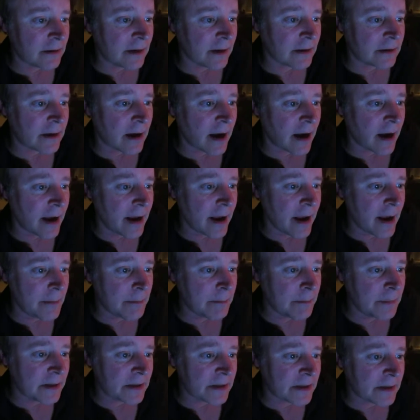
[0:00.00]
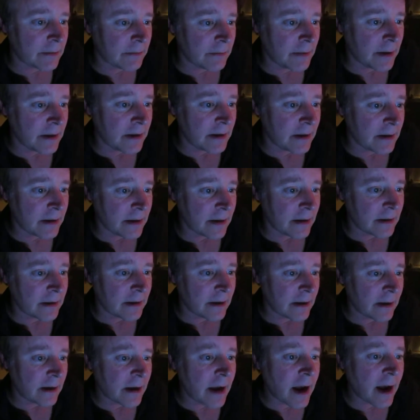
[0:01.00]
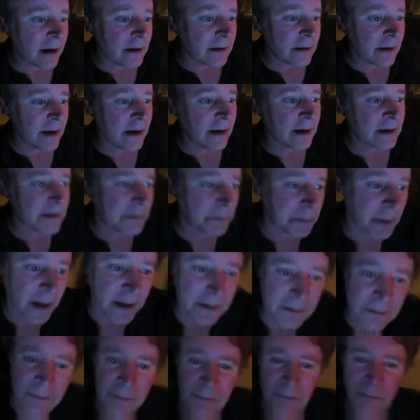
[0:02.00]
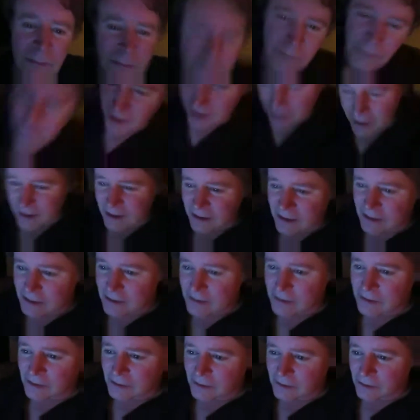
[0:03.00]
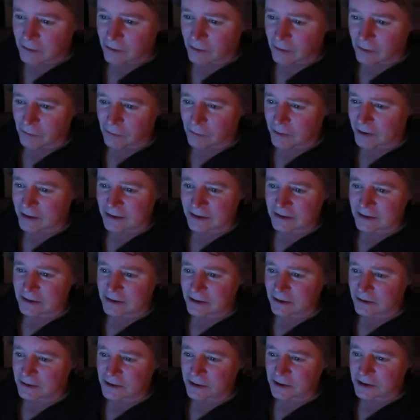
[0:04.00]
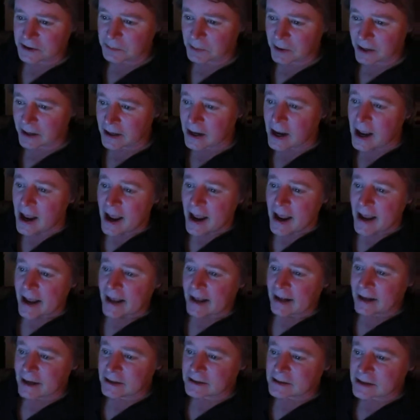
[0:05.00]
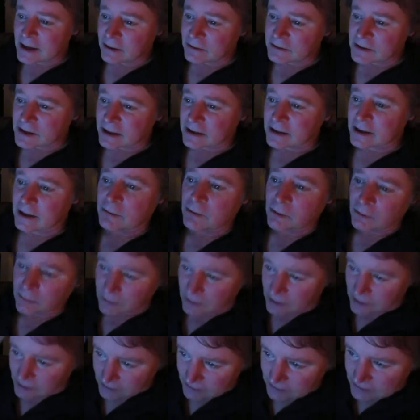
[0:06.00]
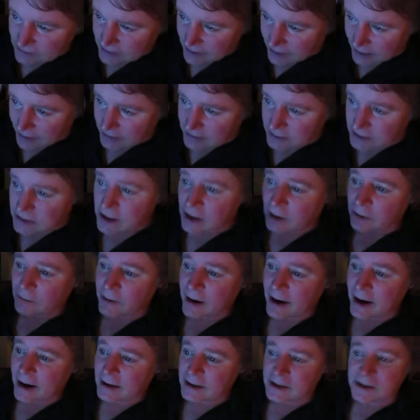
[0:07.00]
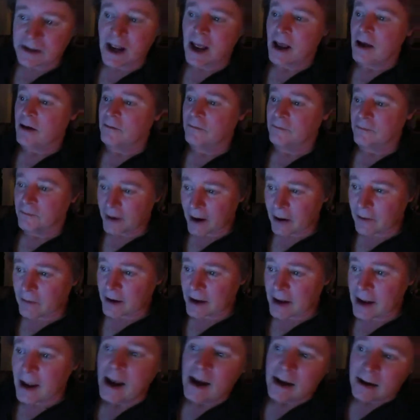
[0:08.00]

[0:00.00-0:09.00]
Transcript: that I am misreading it. Kindly explain. Why? Uh, what is there to explain? It, it, sounds like the quote clear signs Quran is very